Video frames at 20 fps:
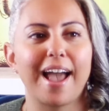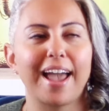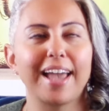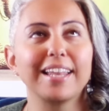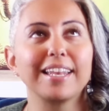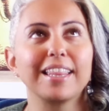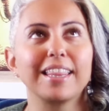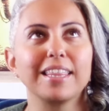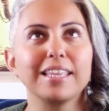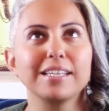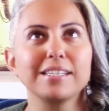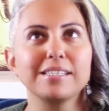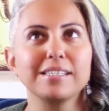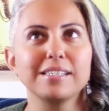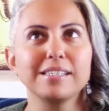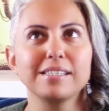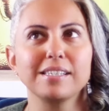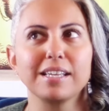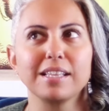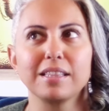And this
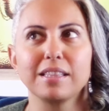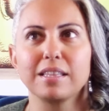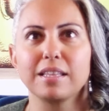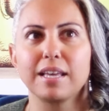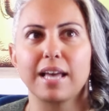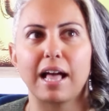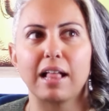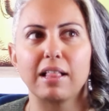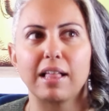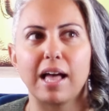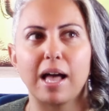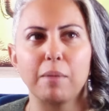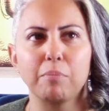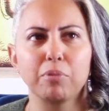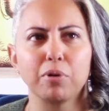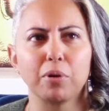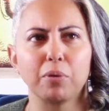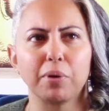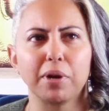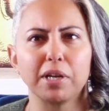is in the
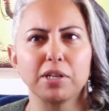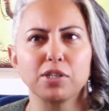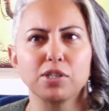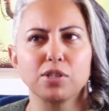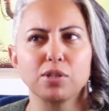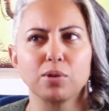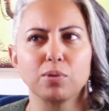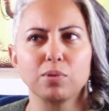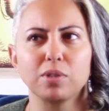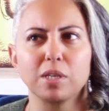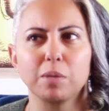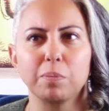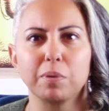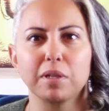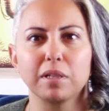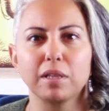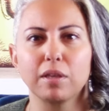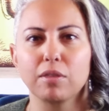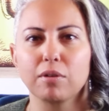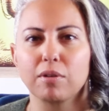Alhambra range. So
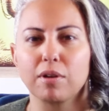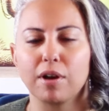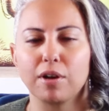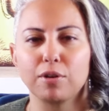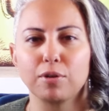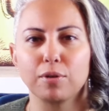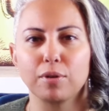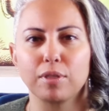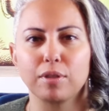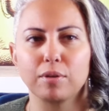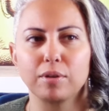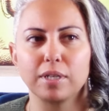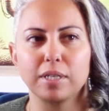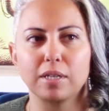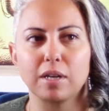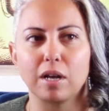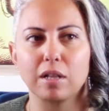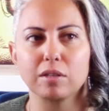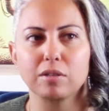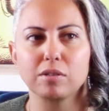typically they're under
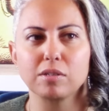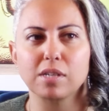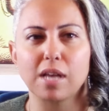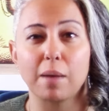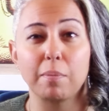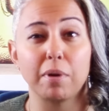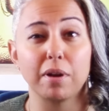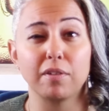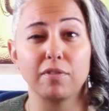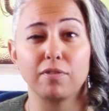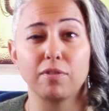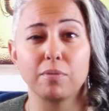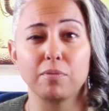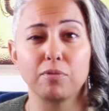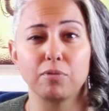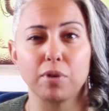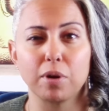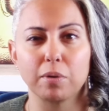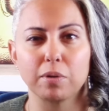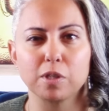$30. I bought it from
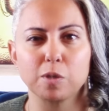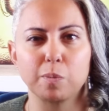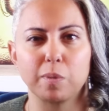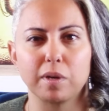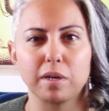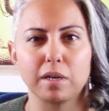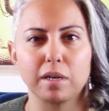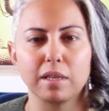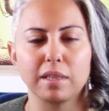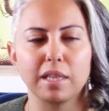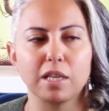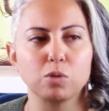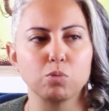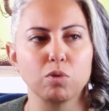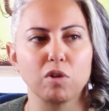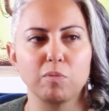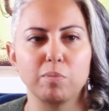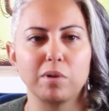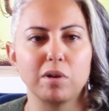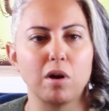FragranceBuy. That's
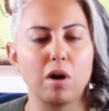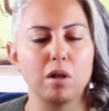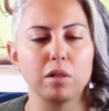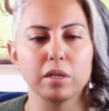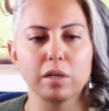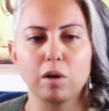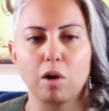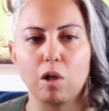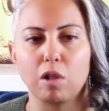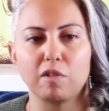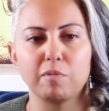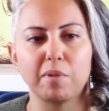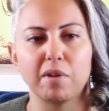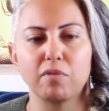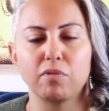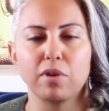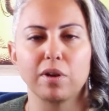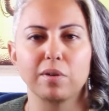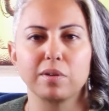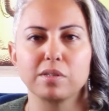where I've been hauling all of my
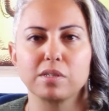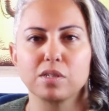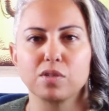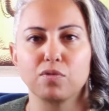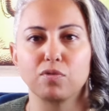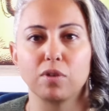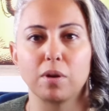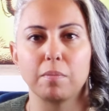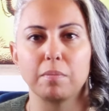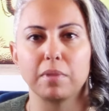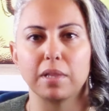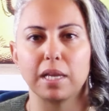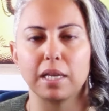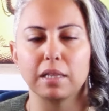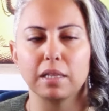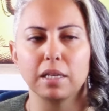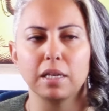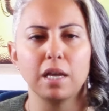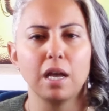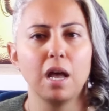fragrances from
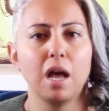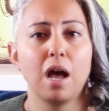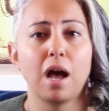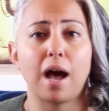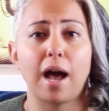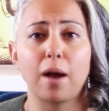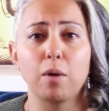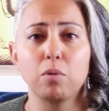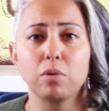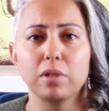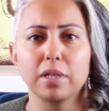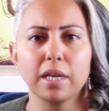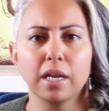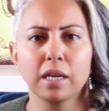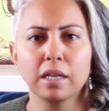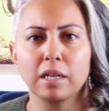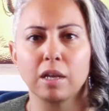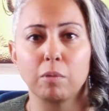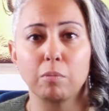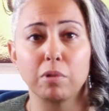lately. I will link
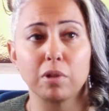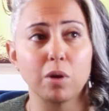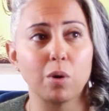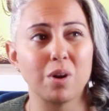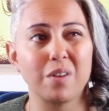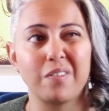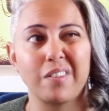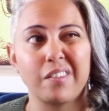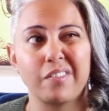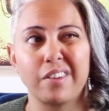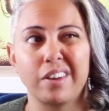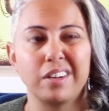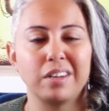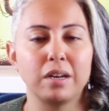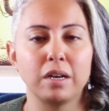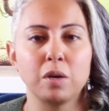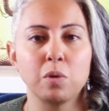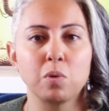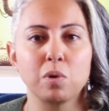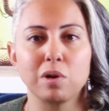it down below. And if I find it
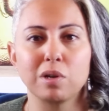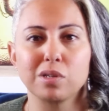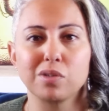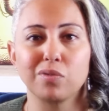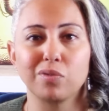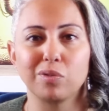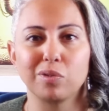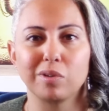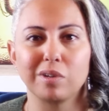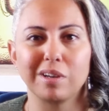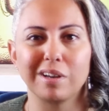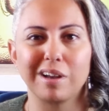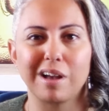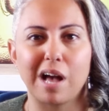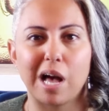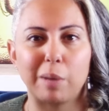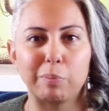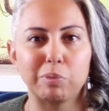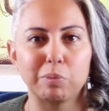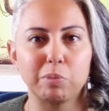anywhere else for a
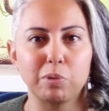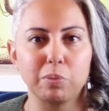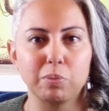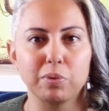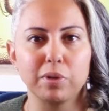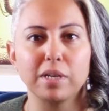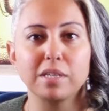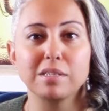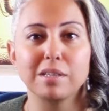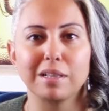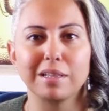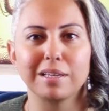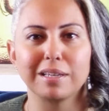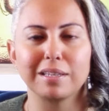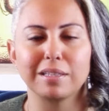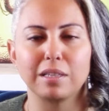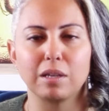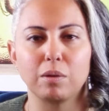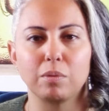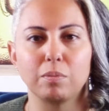comparable price, I'll link
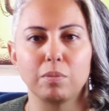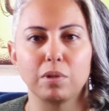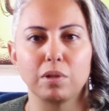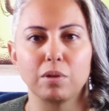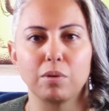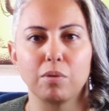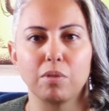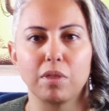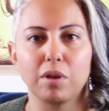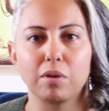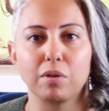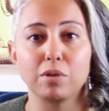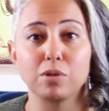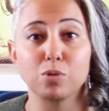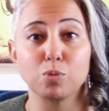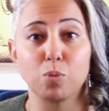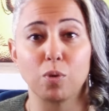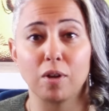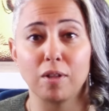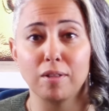it down below there
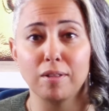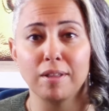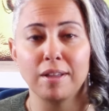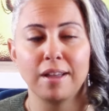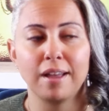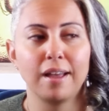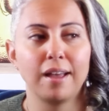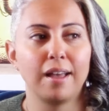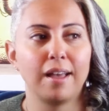as well.